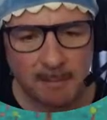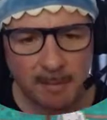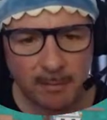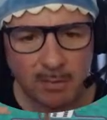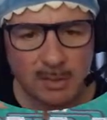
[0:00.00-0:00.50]

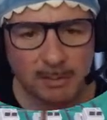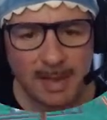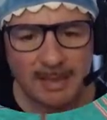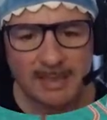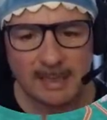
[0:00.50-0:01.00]
But of course the
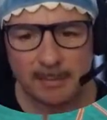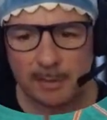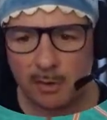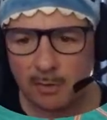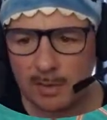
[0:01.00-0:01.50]
plan of this
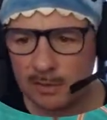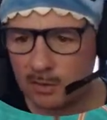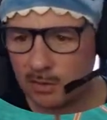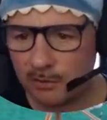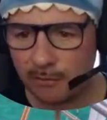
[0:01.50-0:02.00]
episode is
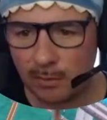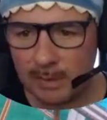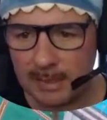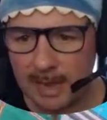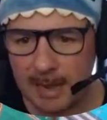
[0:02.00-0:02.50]
just to
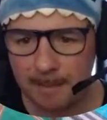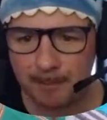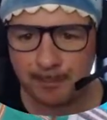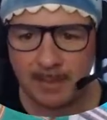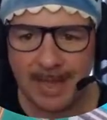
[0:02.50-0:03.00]
fully
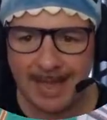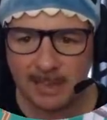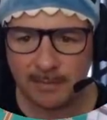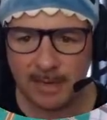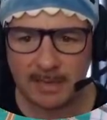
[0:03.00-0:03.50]

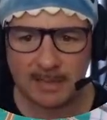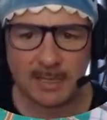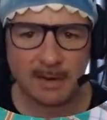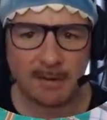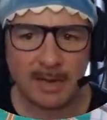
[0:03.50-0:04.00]
activate this
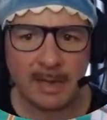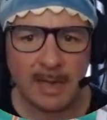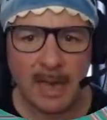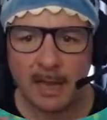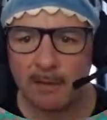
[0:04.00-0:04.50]
area
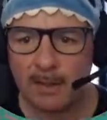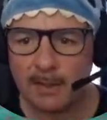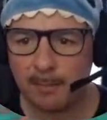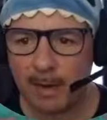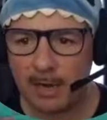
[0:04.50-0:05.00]
and create
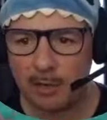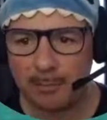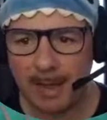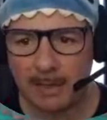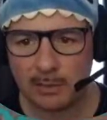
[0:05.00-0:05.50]
the brand new
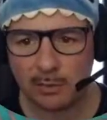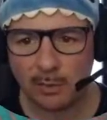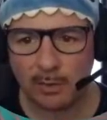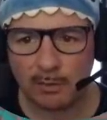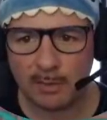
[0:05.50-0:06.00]
pass
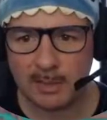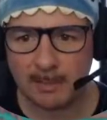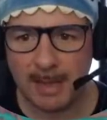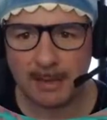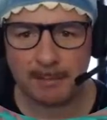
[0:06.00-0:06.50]
through this
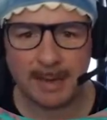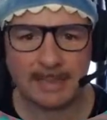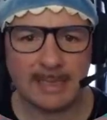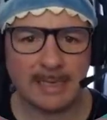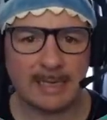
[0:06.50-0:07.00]
mountain
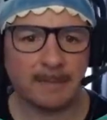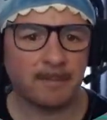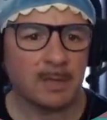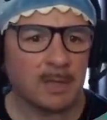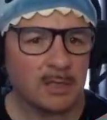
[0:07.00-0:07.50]
pass here.
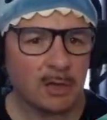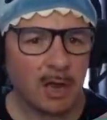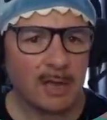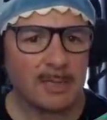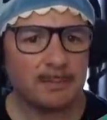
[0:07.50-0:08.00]
So
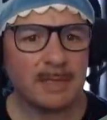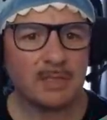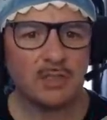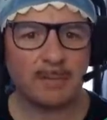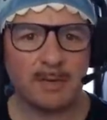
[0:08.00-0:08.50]
guys,
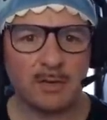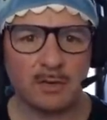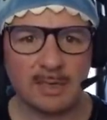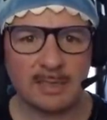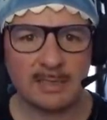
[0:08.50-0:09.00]
please jump into
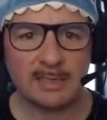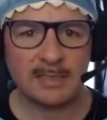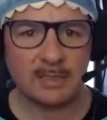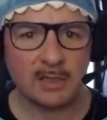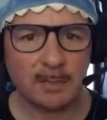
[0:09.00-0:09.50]
the
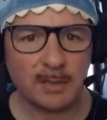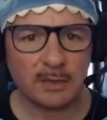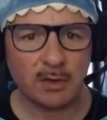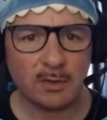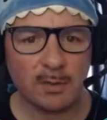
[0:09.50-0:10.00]
Stitch Up
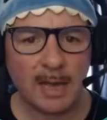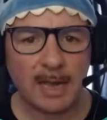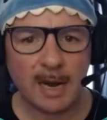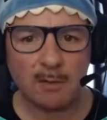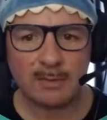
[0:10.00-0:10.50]
intro
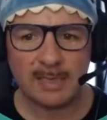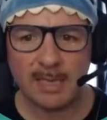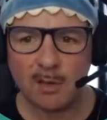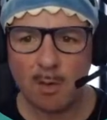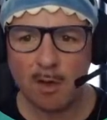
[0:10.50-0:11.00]
and I'll
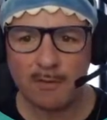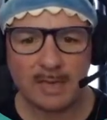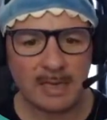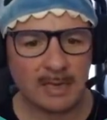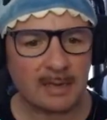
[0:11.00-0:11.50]
see you over
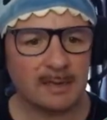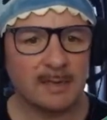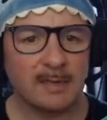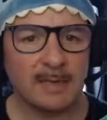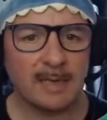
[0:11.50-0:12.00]
here
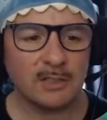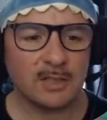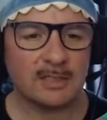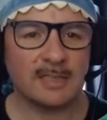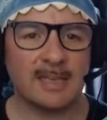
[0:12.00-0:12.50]
in
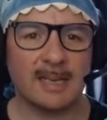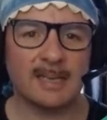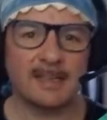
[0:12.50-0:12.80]
just a sec.